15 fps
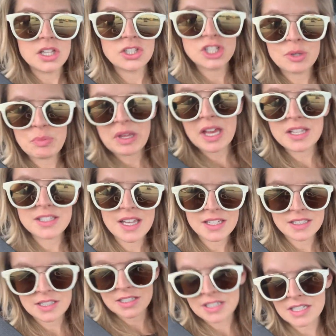GPS says
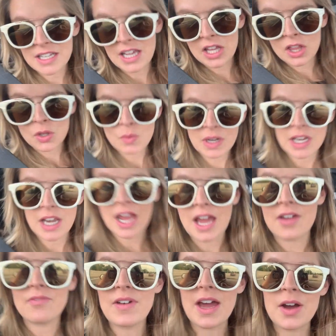it's going to take three and a
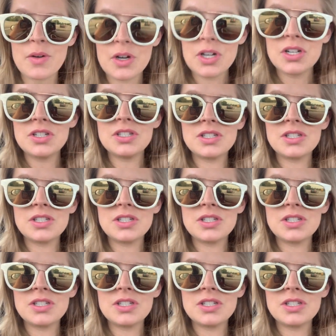half hours.